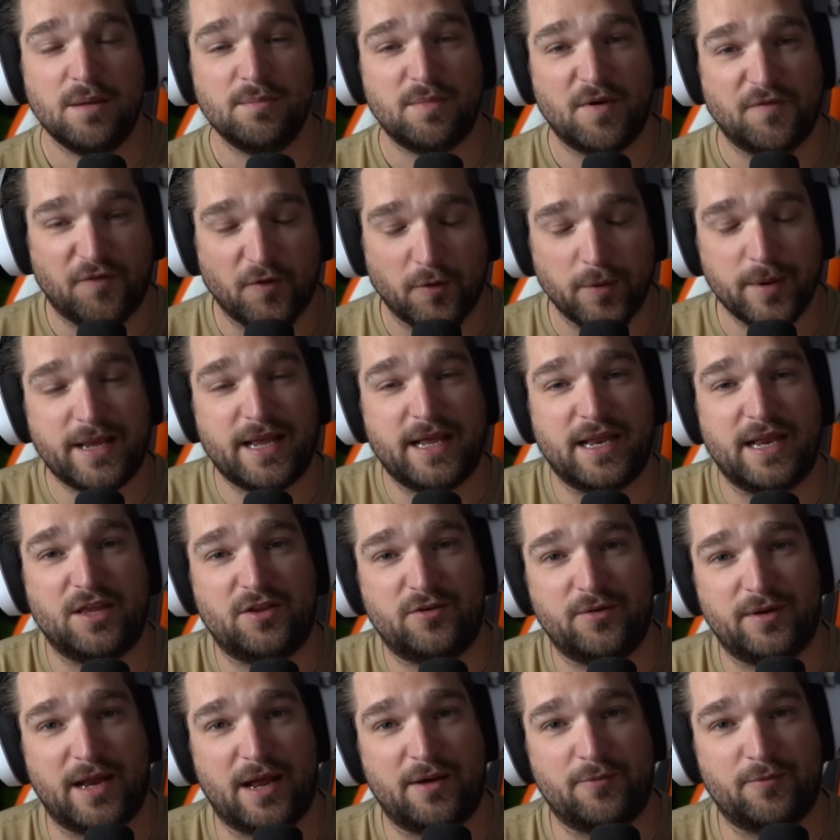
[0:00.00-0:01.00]
Before we get
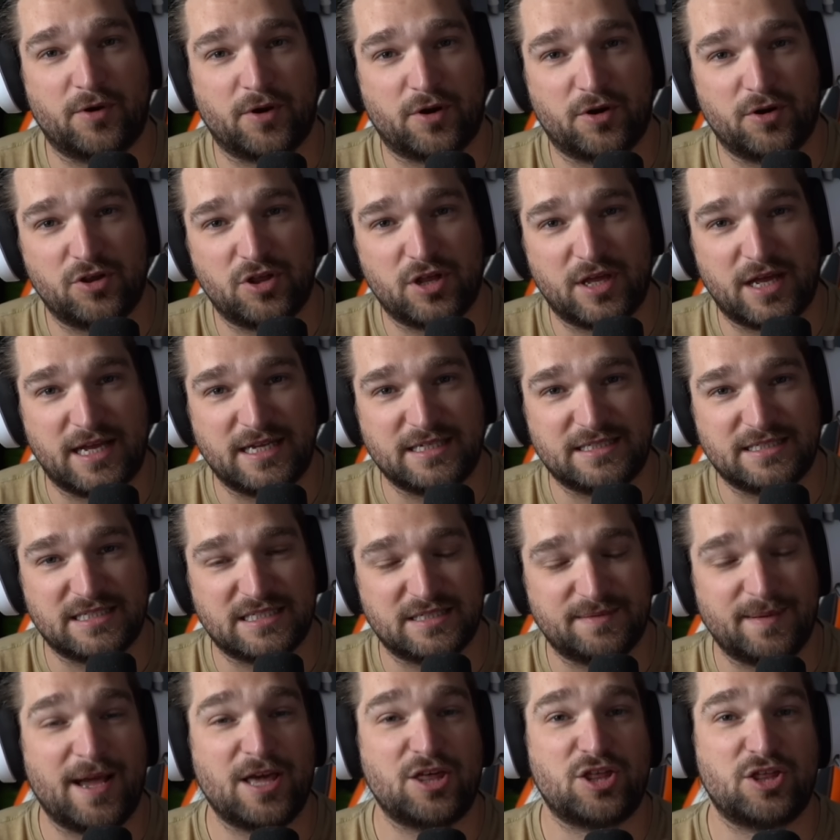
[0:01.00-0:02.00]
into it, I want to encourage you guys to
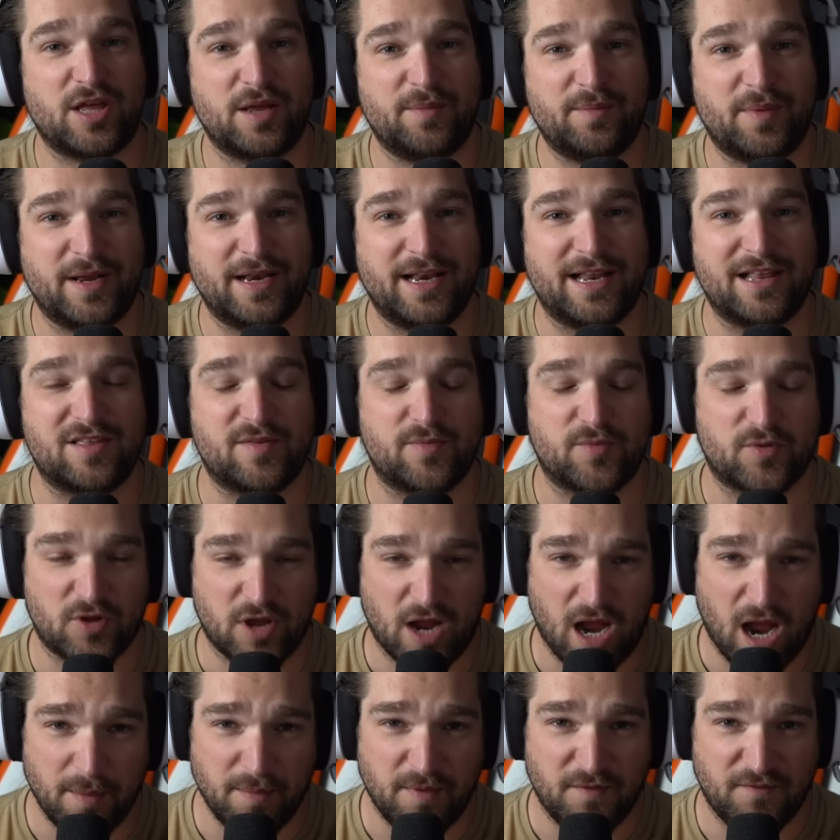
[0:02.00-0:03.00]
smash the like button and
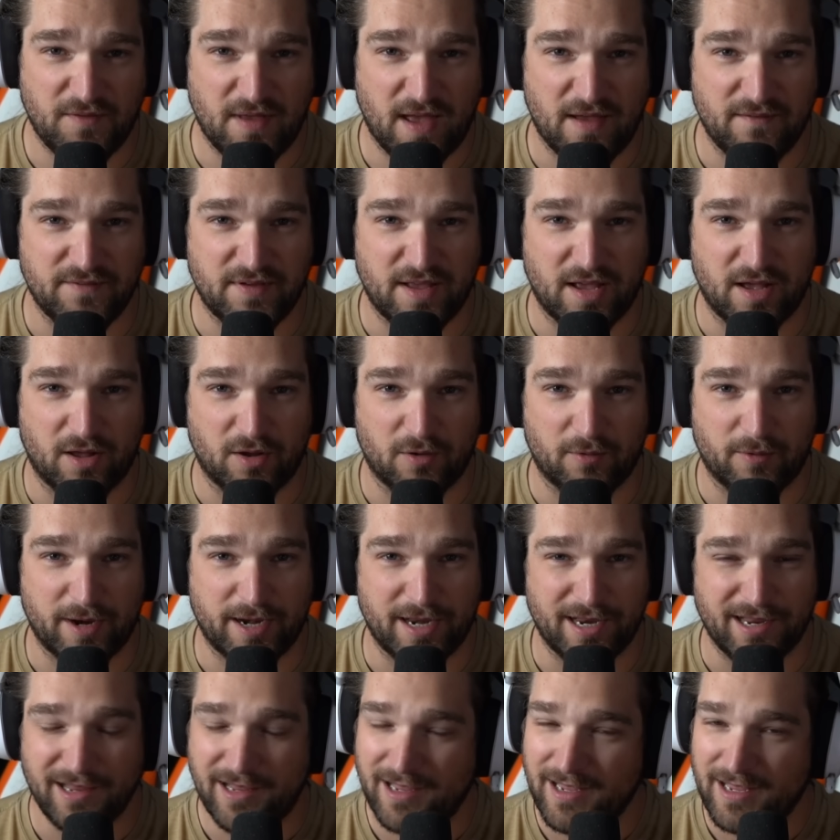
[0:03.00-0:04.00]
subscribe if you haven't yet
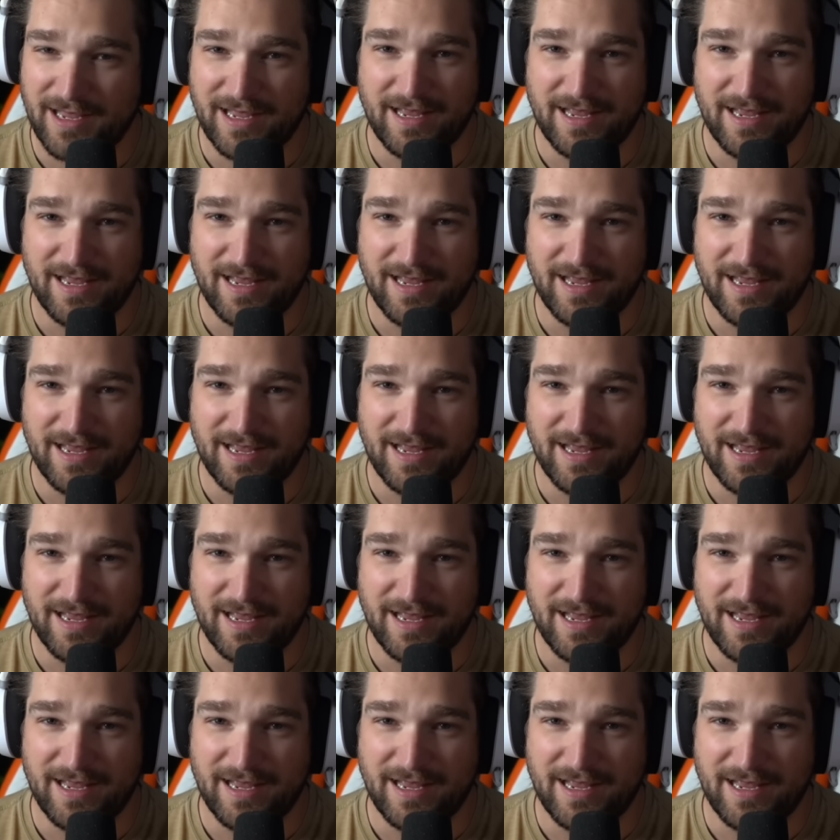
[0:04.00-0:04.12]
already.